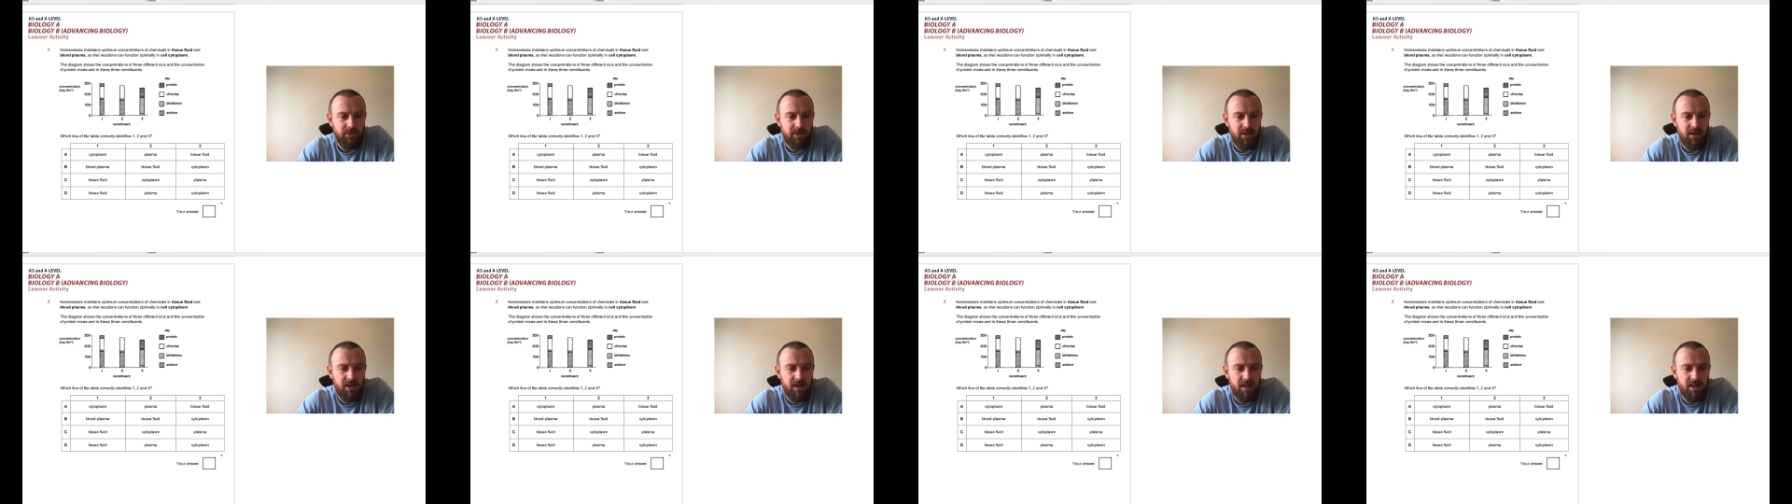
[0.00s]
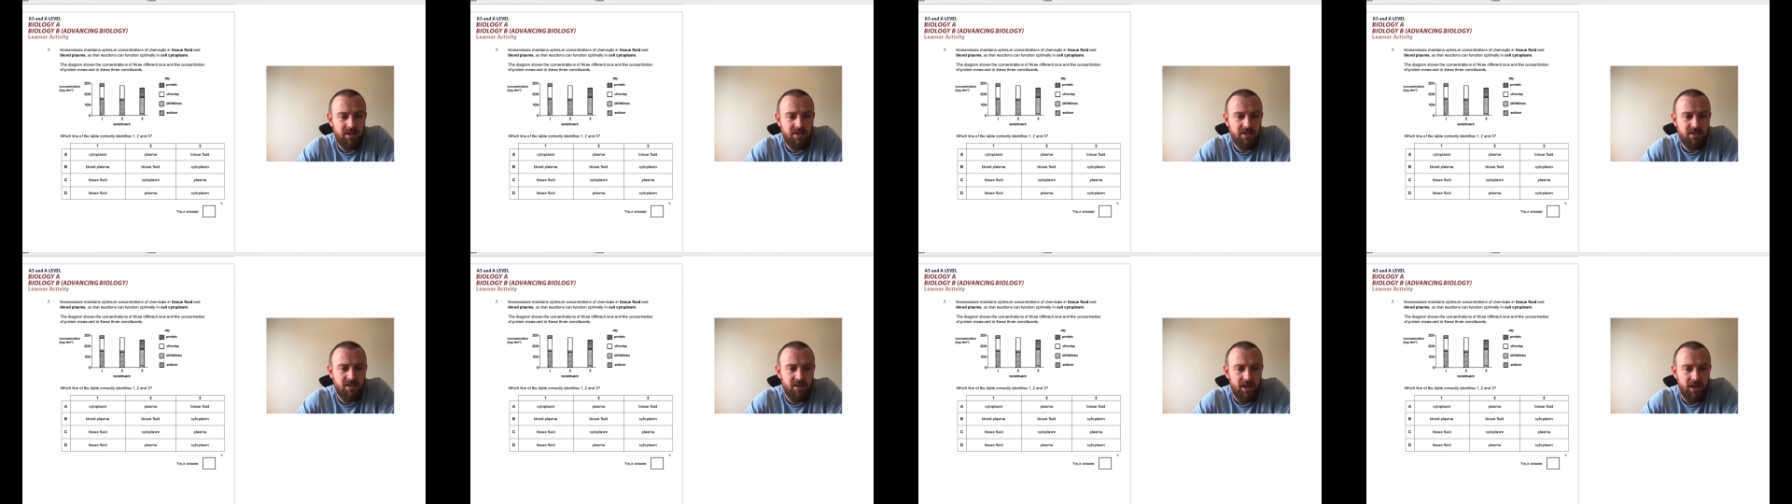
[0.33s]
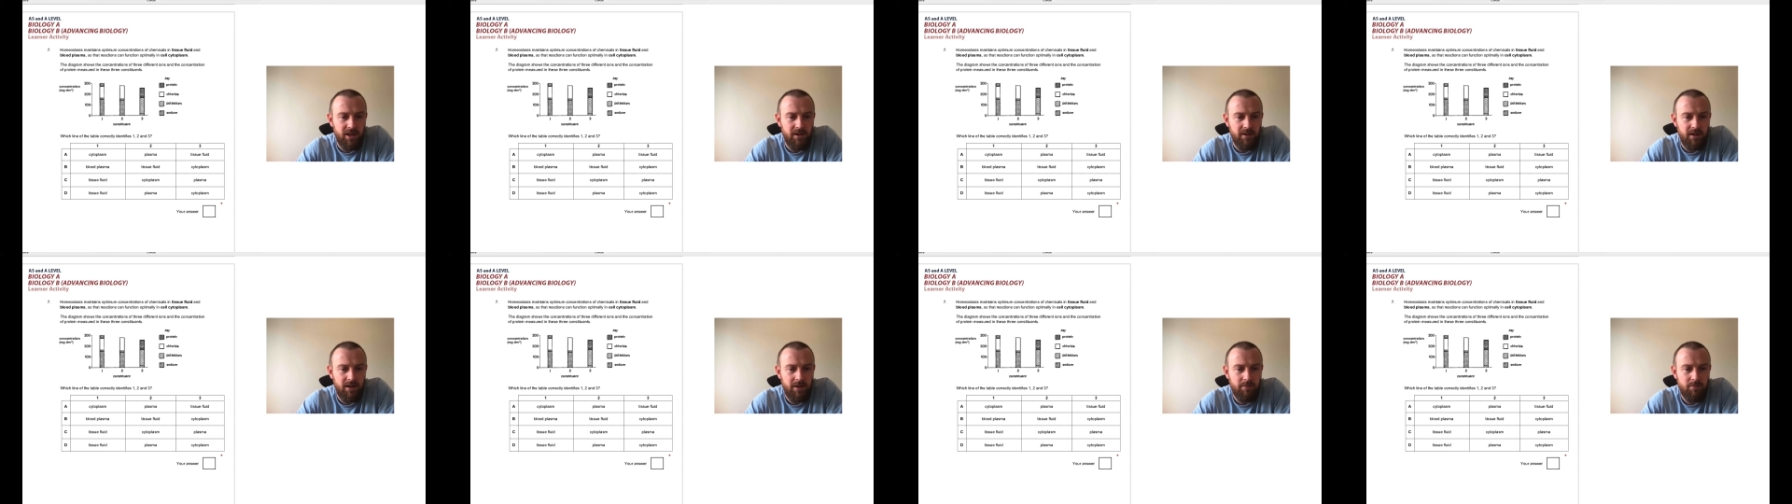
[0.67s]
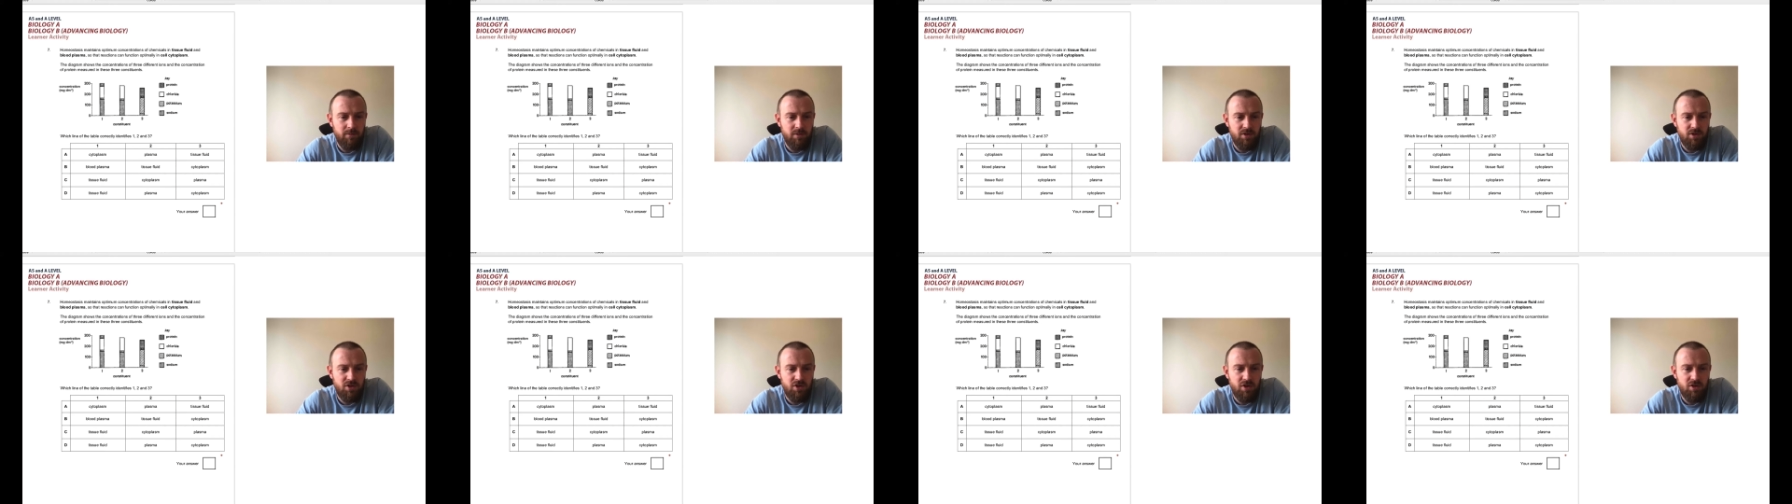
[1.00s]
Here's a diagram
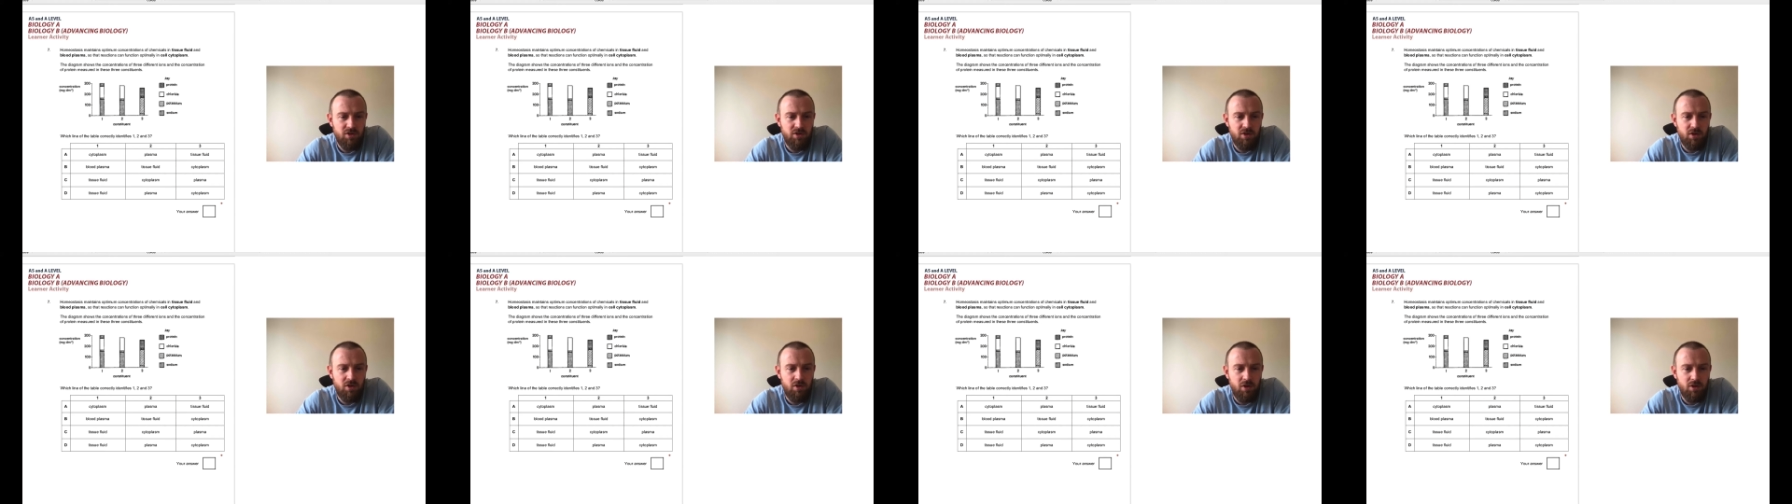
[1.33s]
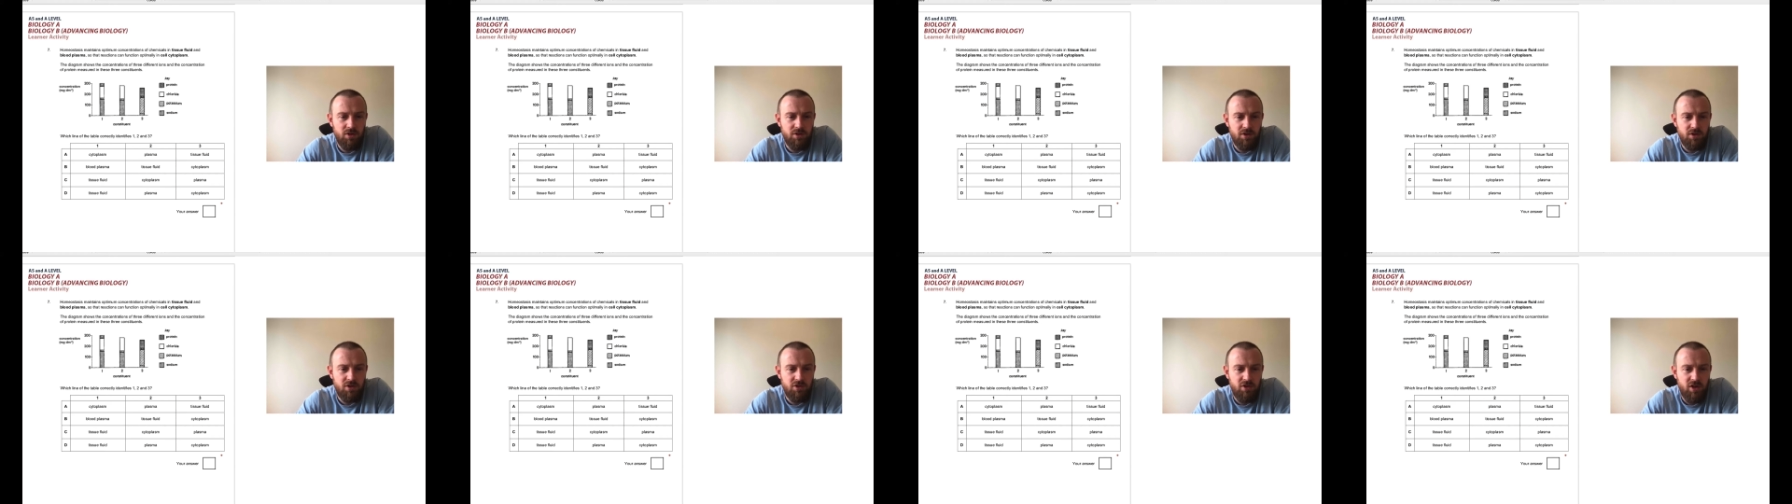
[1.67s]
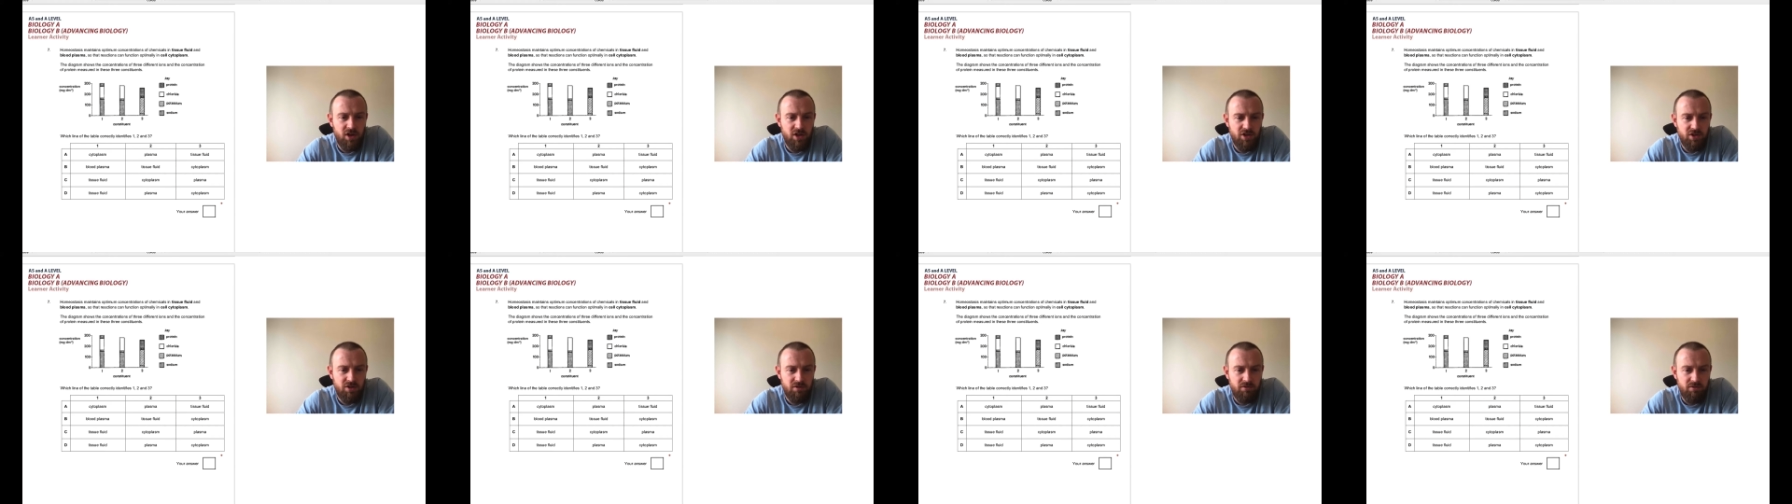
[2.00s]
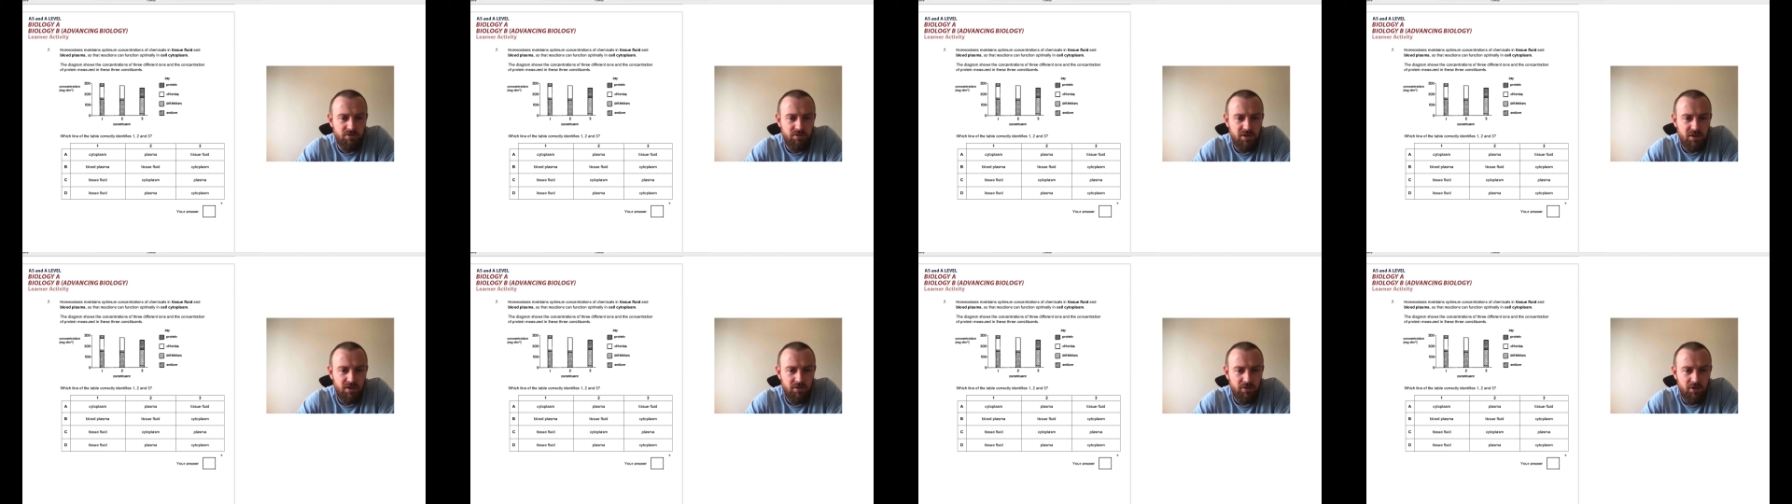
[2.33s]
that shows the concentration of
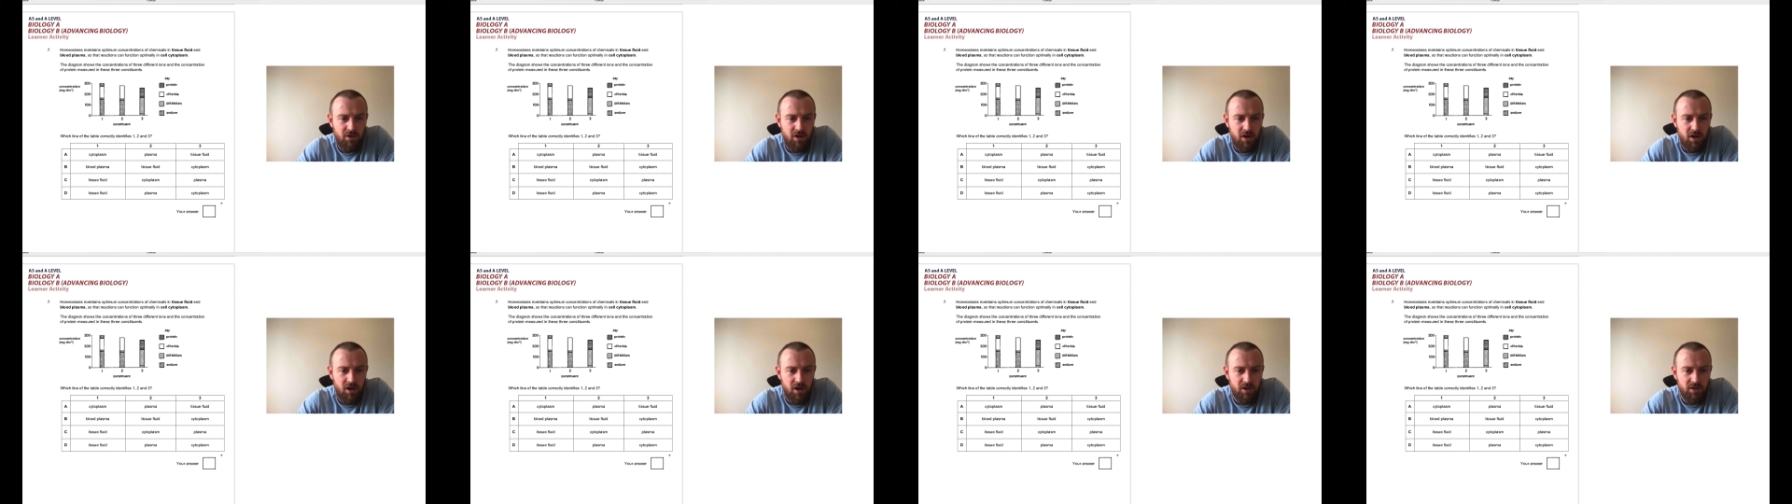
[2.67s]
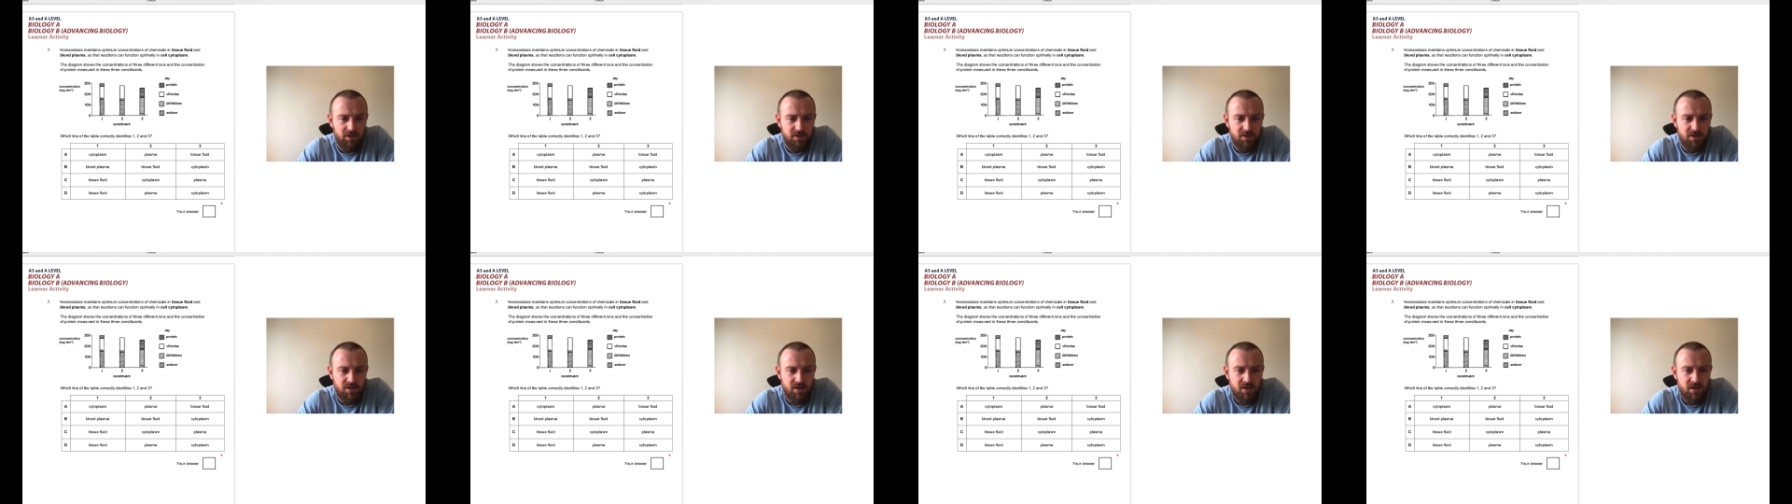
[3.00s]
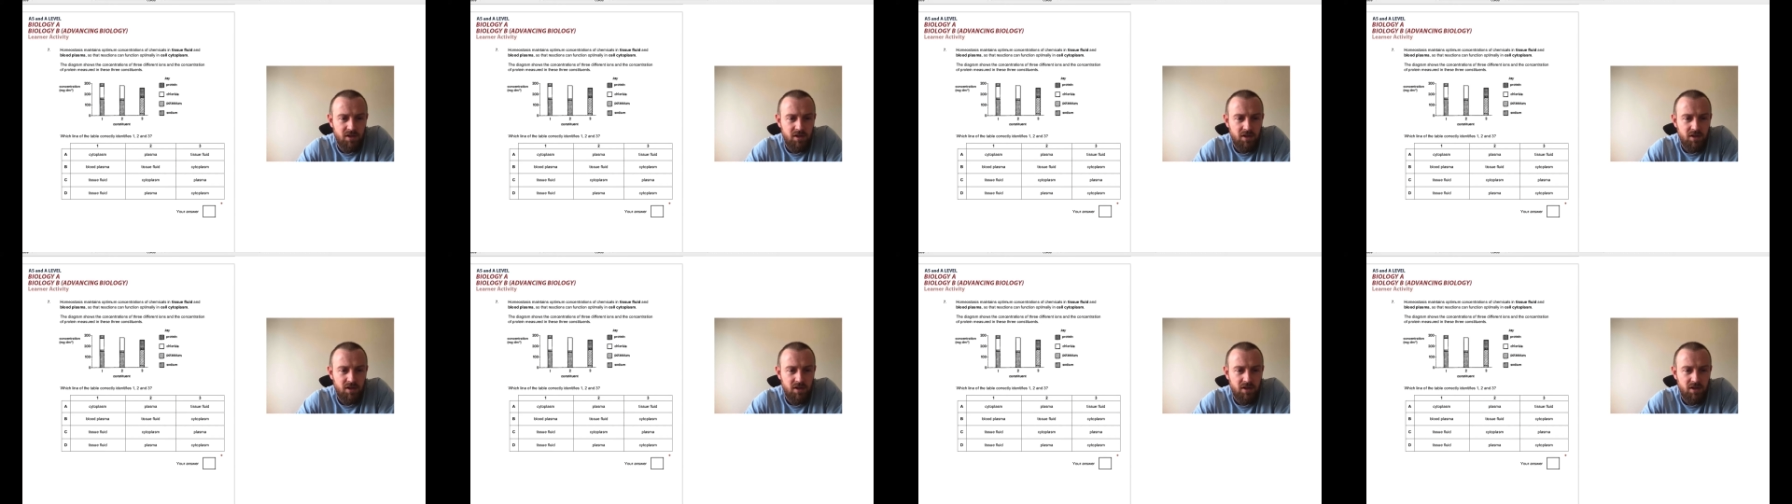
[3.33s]
3 different ions